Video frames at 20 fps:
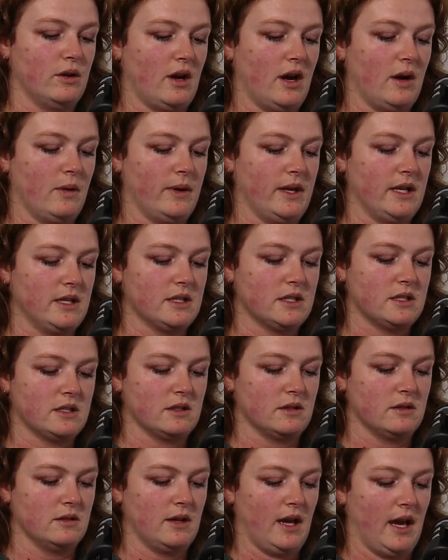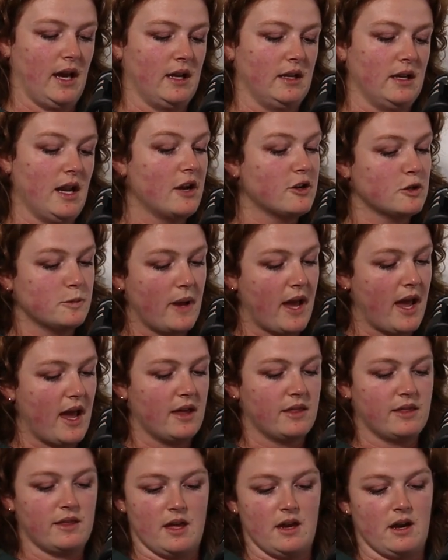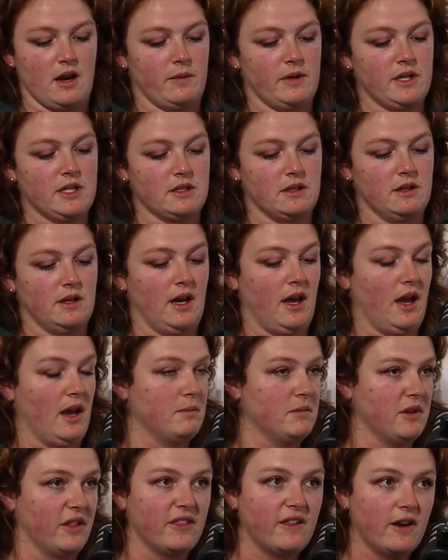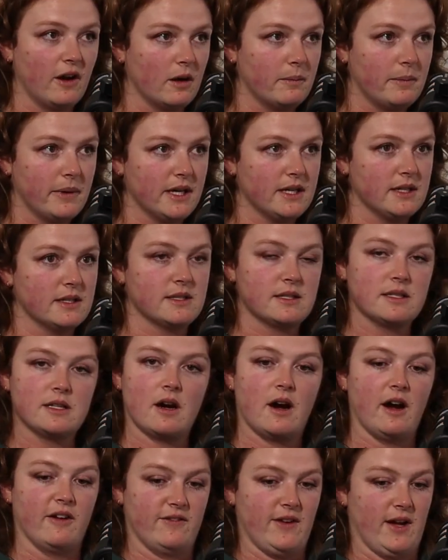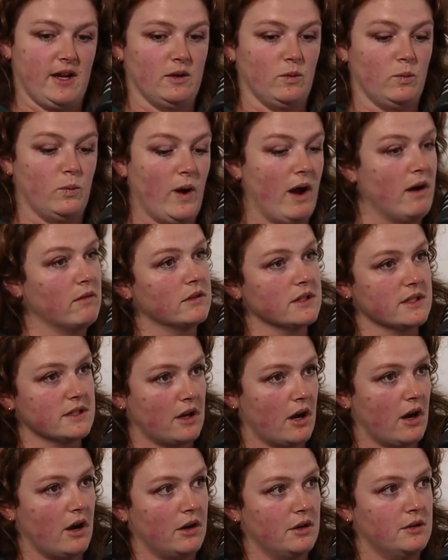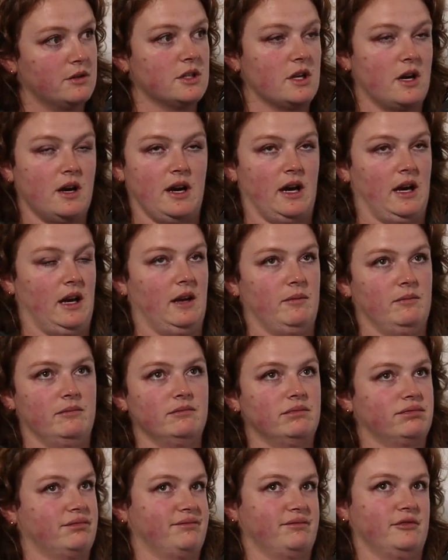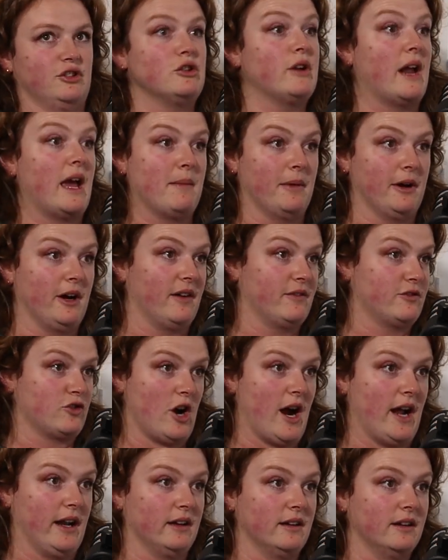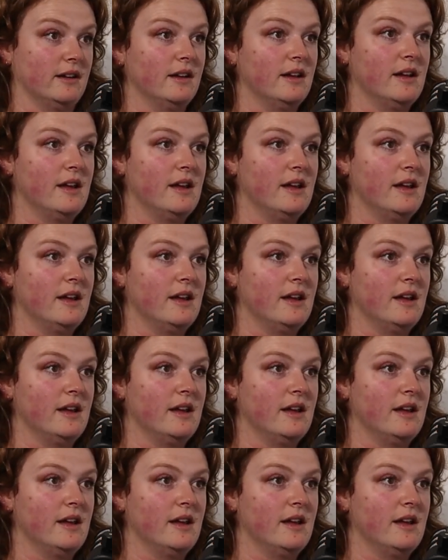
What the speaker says: I went to a naturopath, and I went to a hypnotherapist. I found a wellness coach. You name it, I've tried it.